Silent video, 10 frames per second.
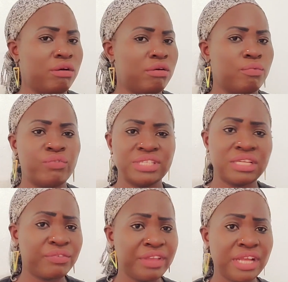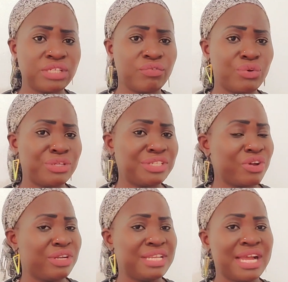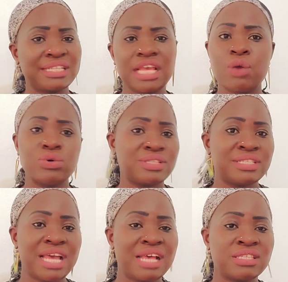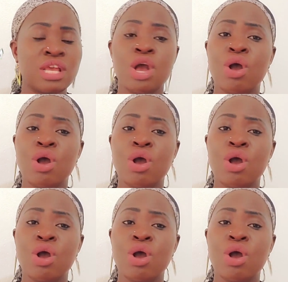certificate of good conduct. I wasn't asked.